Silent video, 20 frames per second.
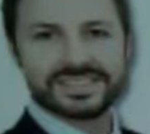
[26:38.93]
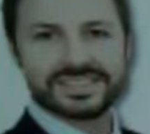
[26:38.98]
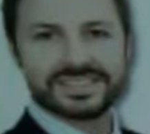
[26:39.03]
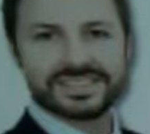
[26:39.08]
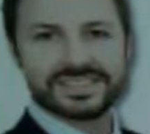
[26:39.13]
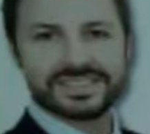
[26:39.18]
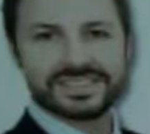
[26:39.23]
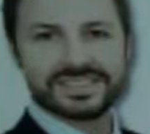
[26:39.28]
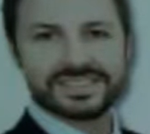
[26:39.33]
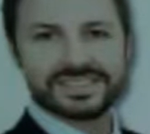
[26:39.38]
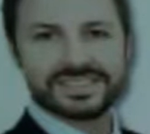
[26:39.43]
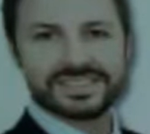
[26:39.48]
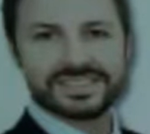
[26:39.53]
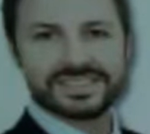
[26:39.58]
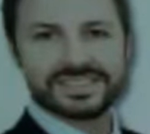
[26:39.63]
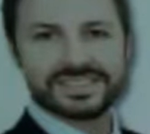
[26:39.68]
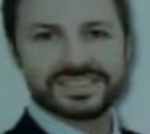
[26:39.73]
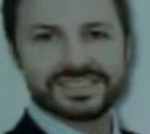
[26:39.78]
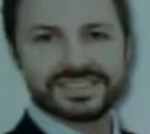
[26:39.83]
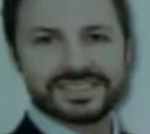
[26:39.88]

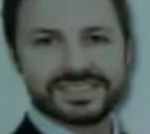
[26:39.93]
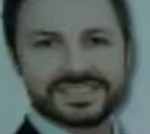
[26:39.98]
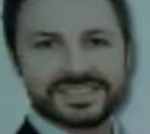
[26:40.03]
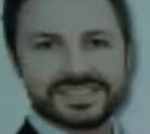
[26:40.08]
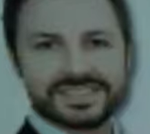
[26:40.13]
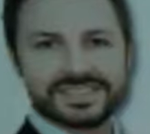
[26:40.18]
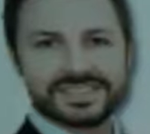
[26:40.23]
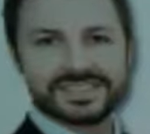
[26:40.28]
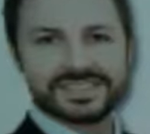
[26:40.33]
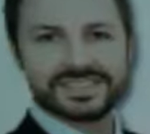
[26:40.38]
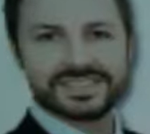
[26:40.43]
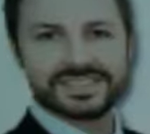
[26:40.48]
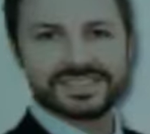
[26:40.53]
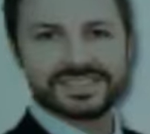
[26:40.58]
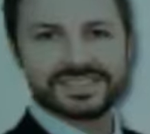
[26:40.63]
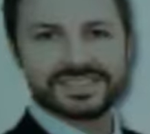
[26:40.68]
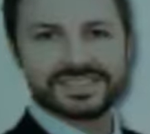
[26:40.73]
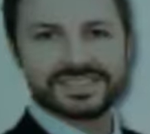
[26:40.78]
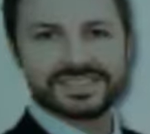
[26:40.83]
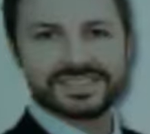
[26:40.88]

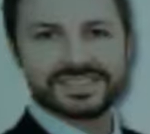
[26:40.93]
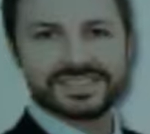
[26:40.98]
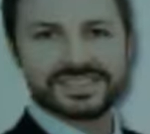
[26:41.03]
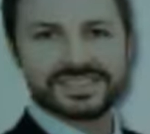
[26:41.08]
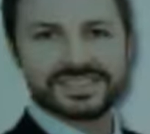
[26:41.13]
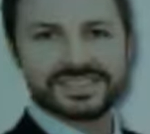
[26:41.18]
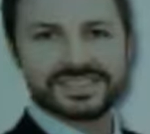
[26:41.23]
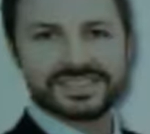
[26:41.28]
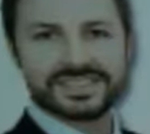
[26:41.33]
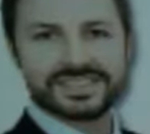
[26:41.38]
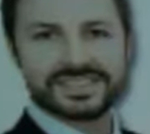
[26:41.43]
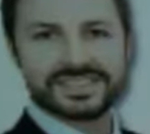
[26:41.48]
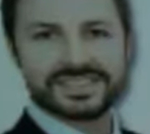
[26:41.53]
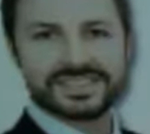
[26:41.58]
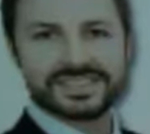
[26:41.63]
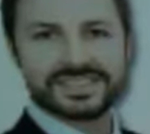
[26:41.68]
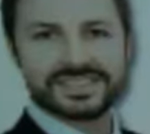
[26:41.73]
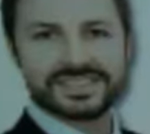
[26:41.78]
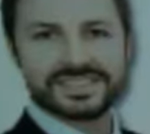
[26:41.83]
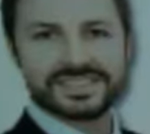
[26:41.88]

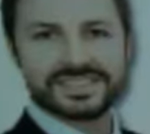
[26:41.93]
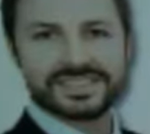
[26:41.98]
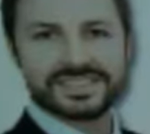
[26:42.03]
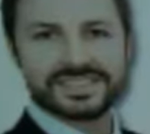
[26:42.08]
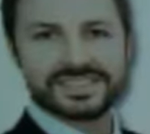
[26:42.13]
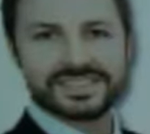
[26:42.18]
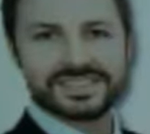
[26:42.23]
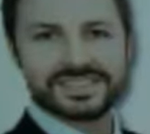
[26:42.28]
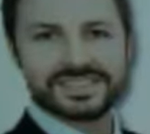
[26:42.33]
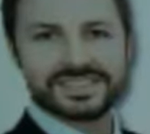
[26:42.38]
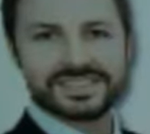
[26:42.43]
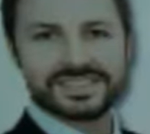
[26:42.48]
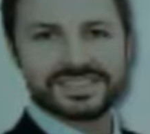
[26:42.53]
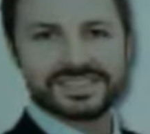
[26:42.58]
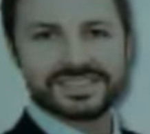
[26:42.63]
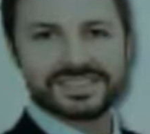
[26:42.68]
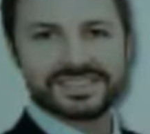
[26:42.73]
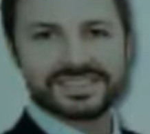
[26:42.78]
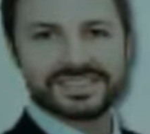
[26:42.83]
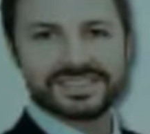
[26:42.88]

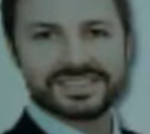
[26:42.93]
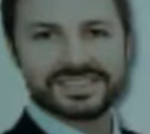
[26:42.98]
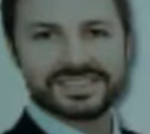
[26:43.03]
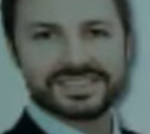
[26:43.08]
[no speech]